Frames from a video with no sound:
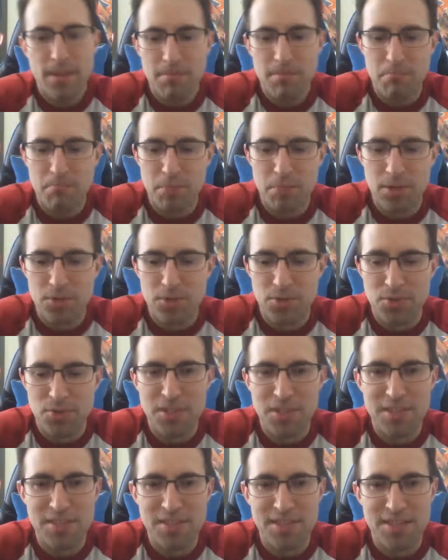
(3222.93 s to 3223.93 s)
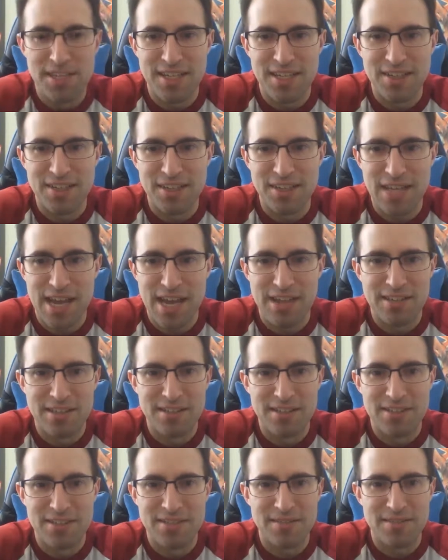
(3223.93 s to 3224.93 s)
But it was really easy to kill again,
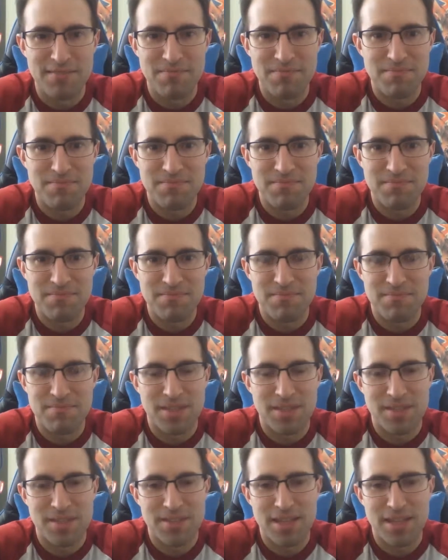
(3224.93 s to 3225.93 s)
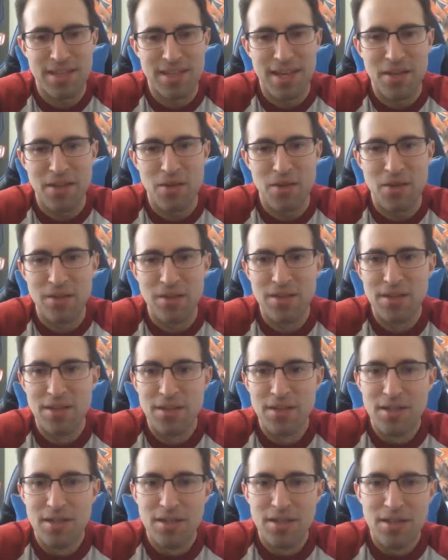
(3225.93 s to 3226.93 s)
because it doesn't take that long.
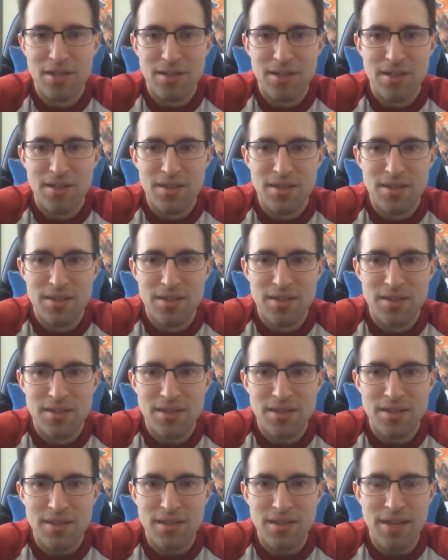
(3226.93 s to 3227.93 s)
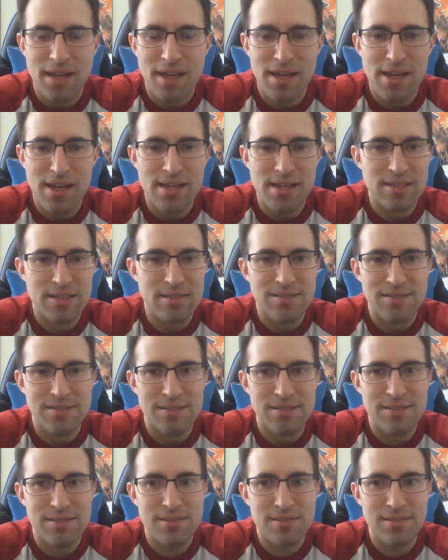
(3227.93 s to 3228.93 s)

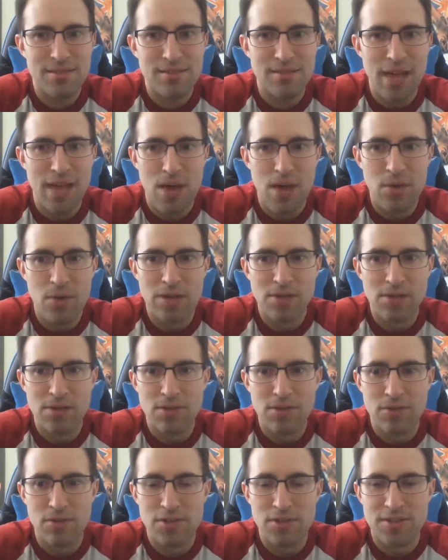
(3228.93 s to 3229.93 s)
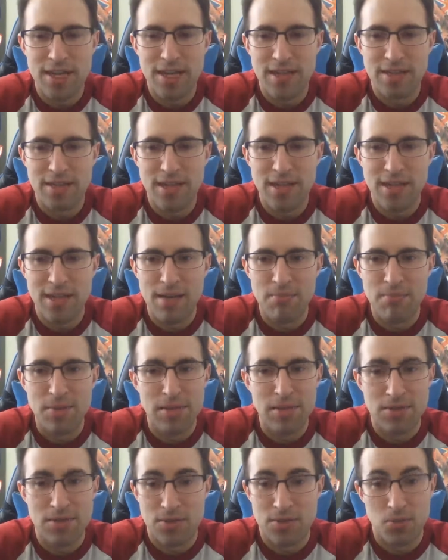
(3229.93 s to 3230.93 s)
And now we know that there's a second game,
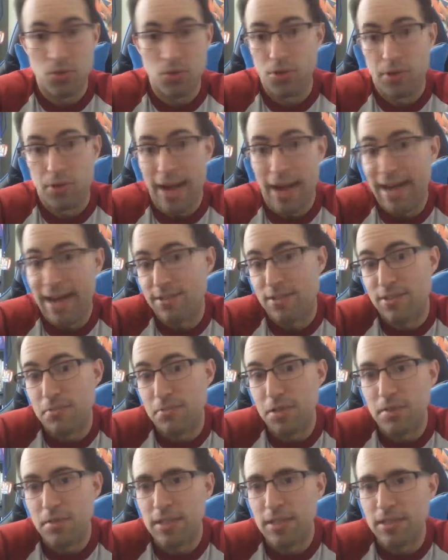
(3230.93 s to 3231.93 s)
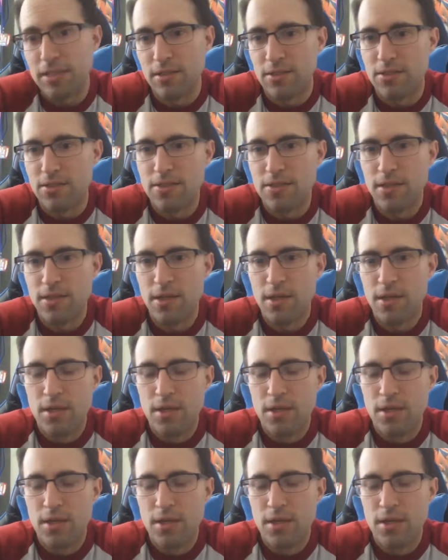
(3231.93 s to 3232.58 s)
because there has to be, because